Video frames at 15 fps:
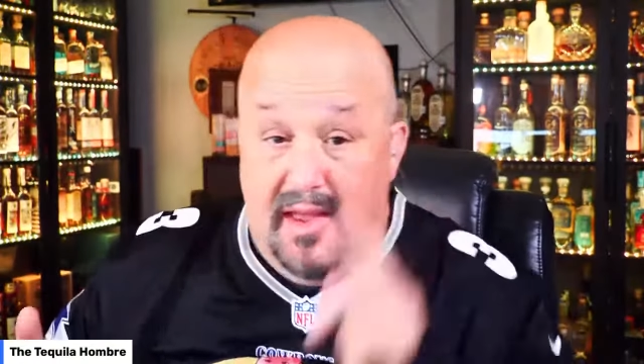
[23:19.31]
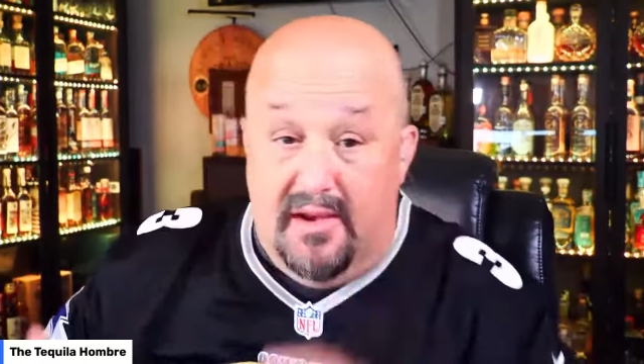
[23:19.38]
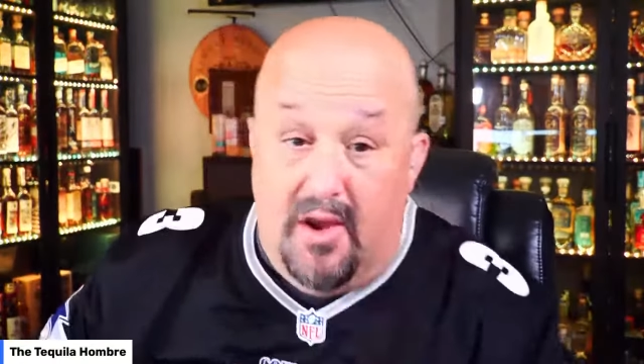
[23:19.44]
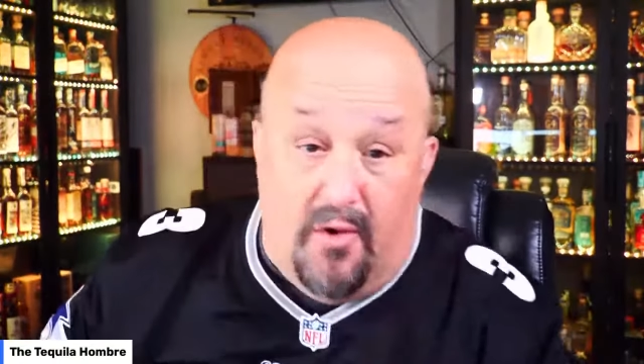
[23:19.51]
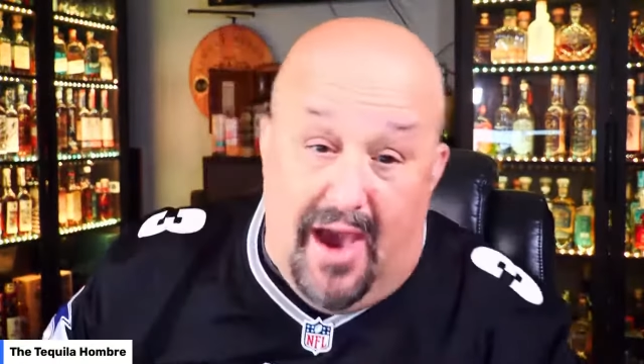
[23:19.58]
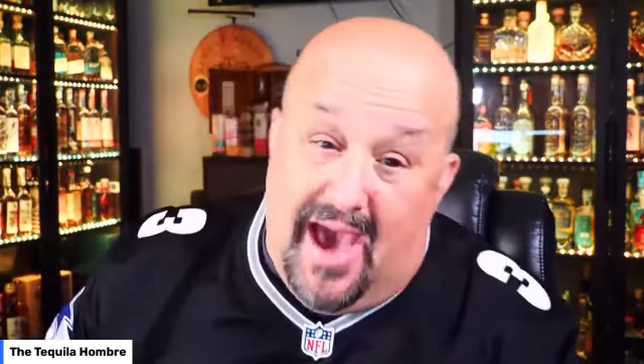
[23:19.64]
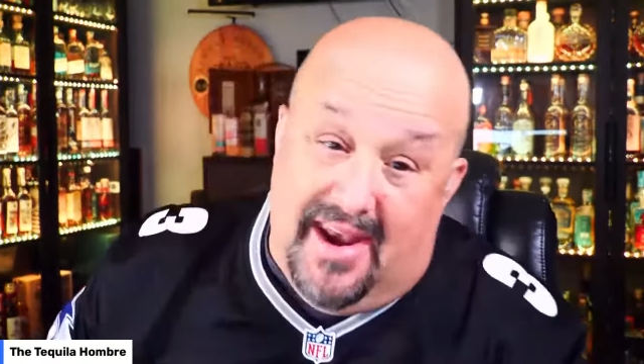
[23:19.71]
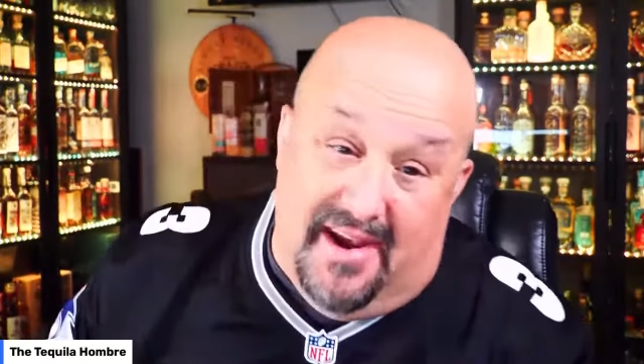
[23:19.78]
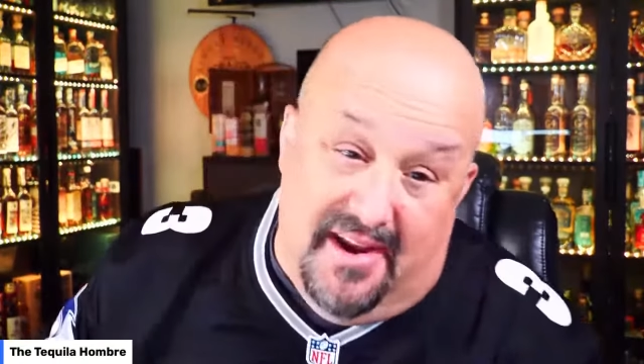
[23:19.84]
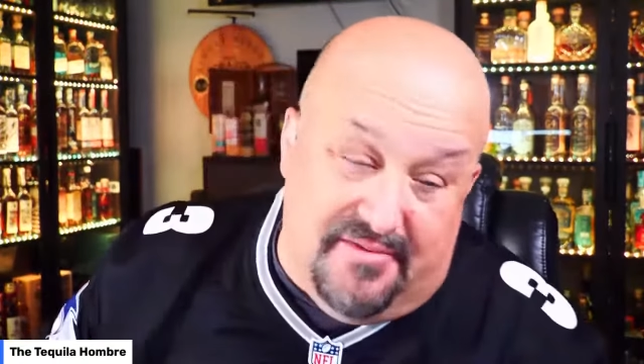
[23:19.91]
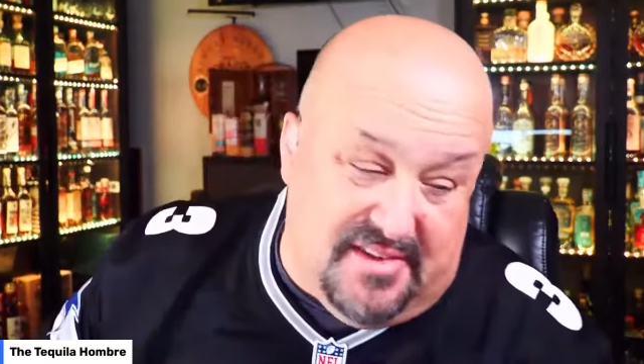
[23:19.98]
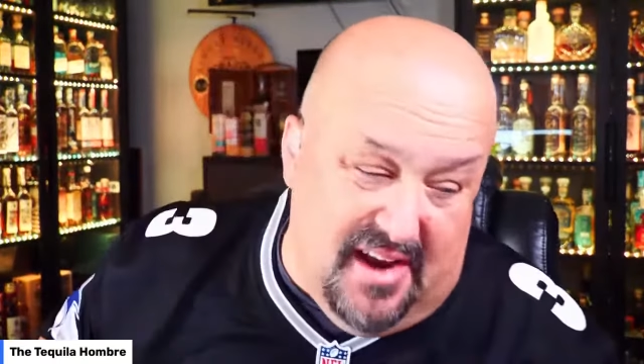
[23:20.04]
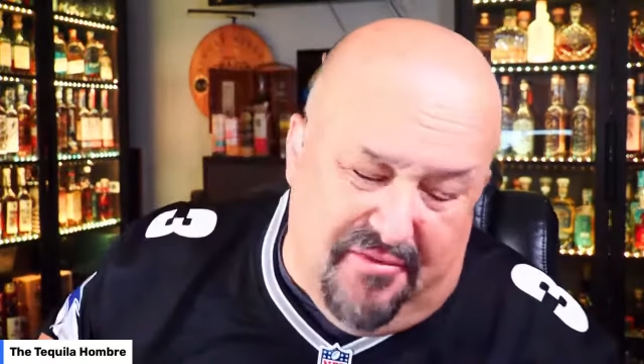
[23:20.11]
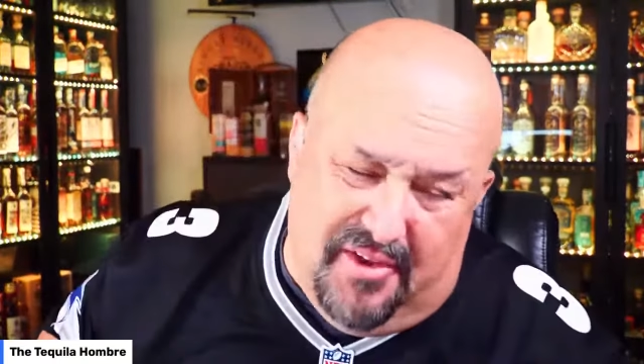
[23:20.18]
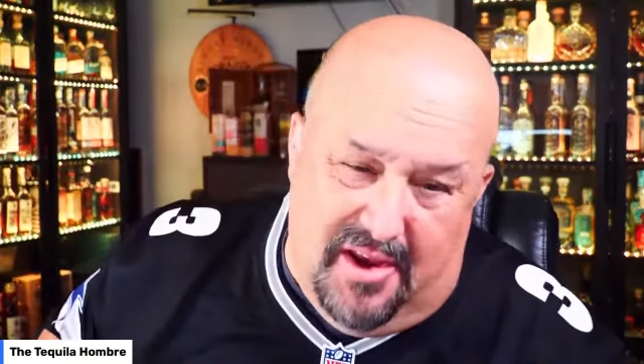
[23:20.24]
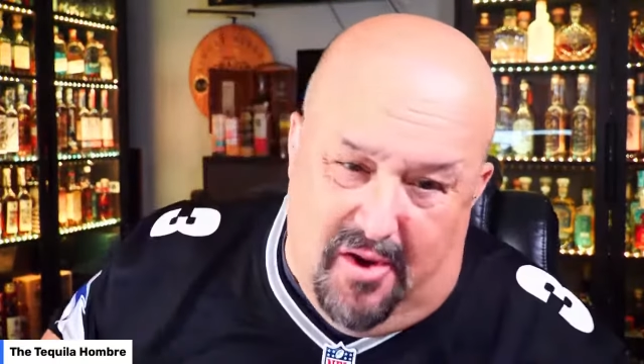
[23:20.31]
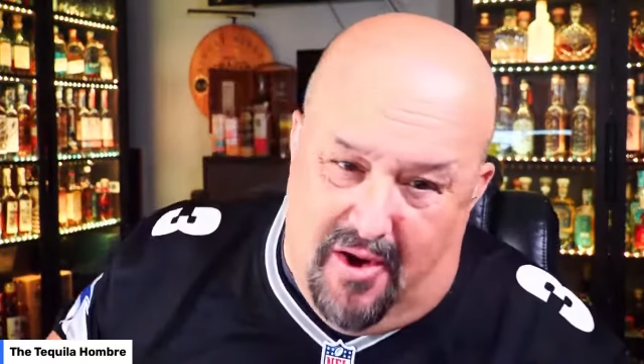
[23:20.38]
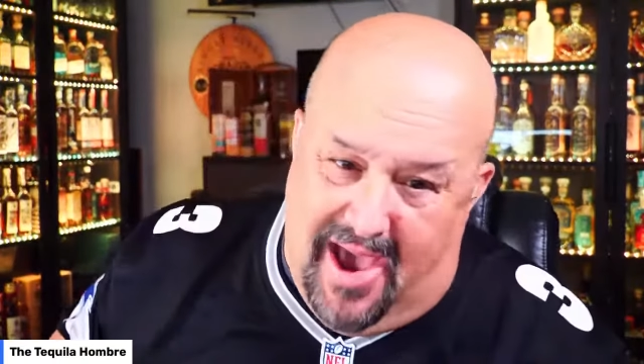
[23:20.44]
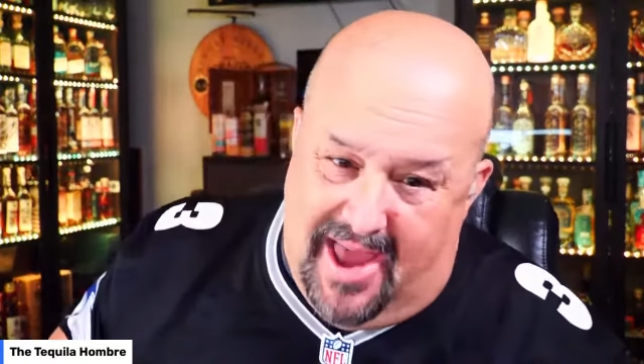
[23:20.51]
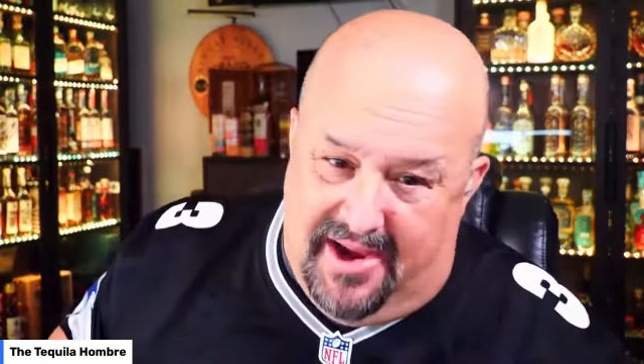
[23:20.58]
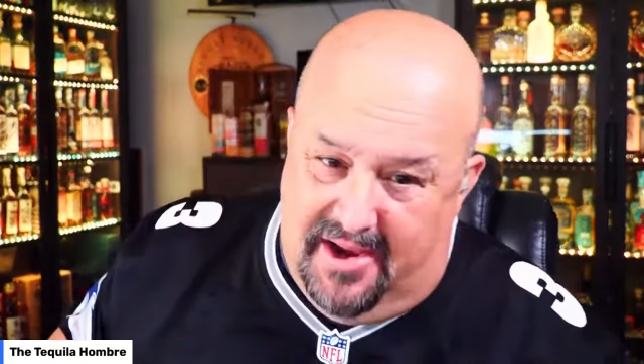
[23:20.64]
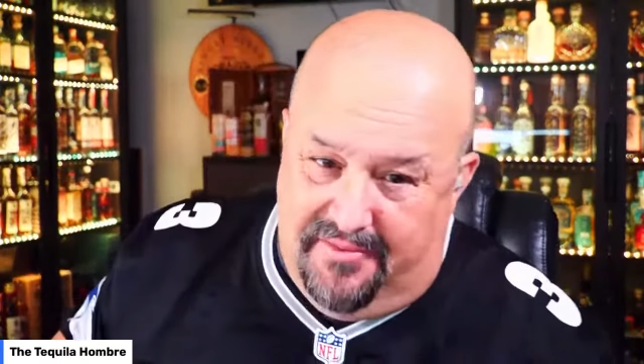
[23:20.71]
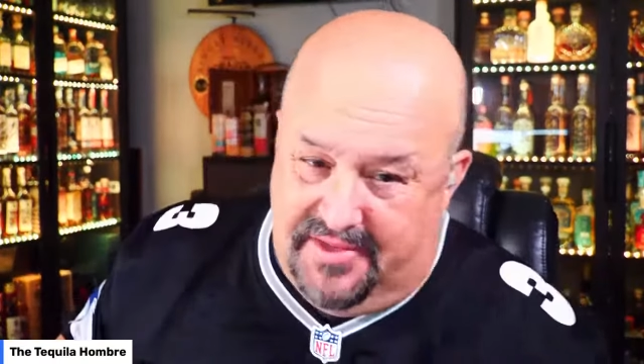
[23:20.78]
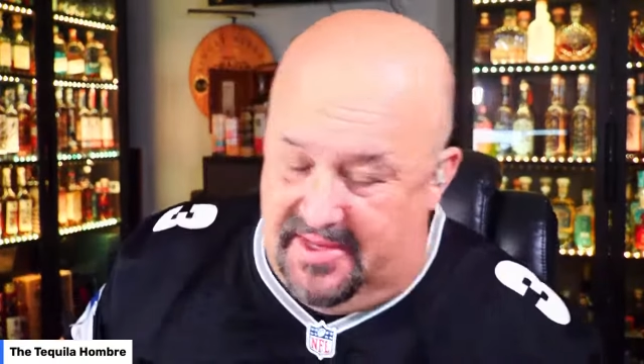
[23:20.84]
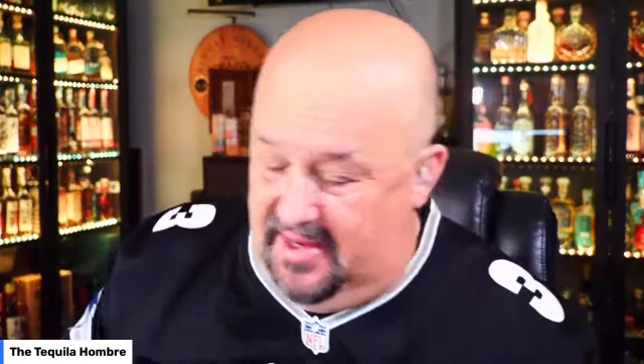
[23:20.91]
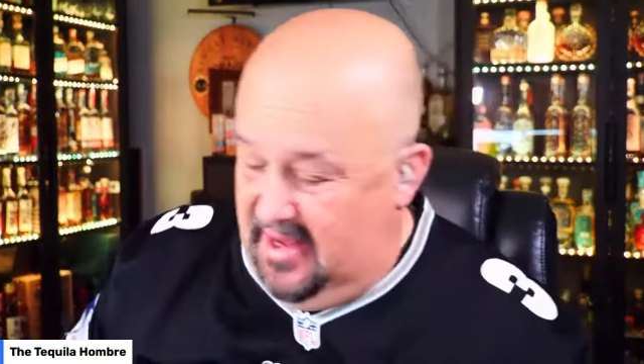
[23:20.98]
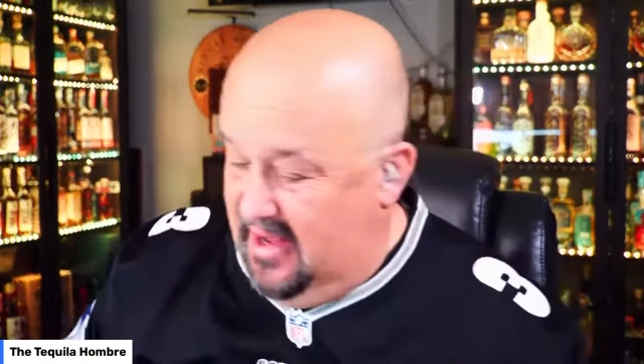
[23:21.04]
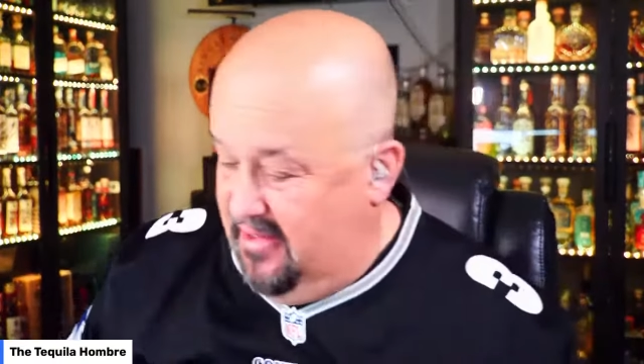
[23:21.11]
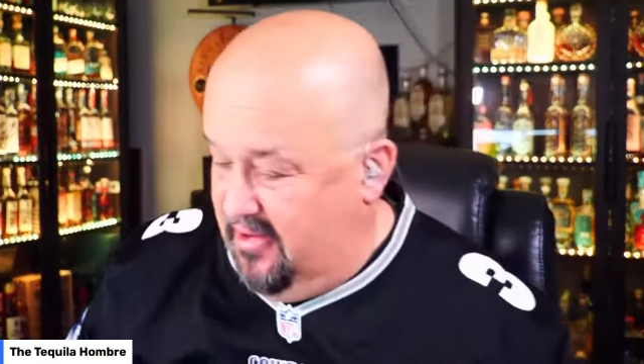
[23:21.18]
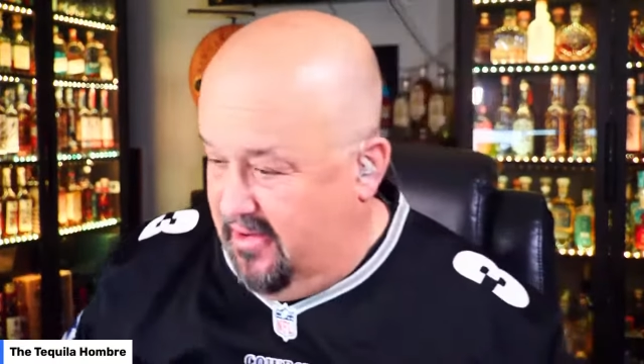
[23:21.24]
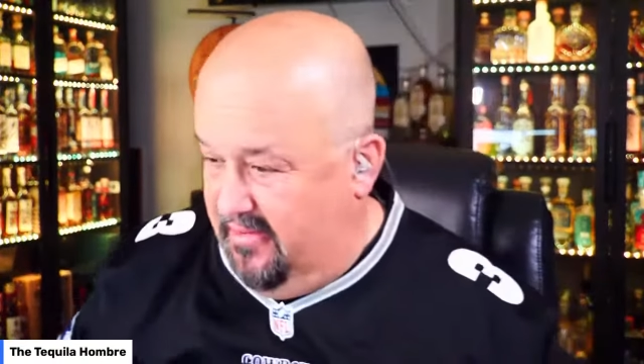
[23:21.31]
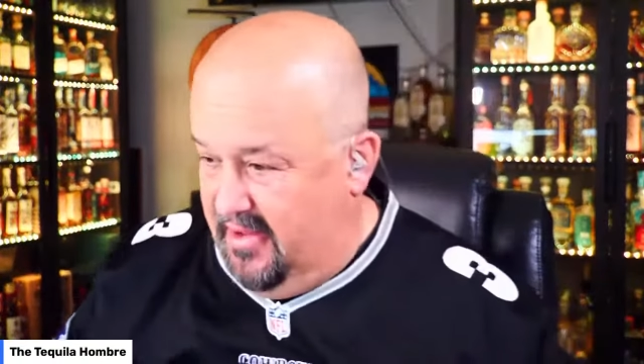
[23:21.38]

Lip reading: No additives, definitely no additives in either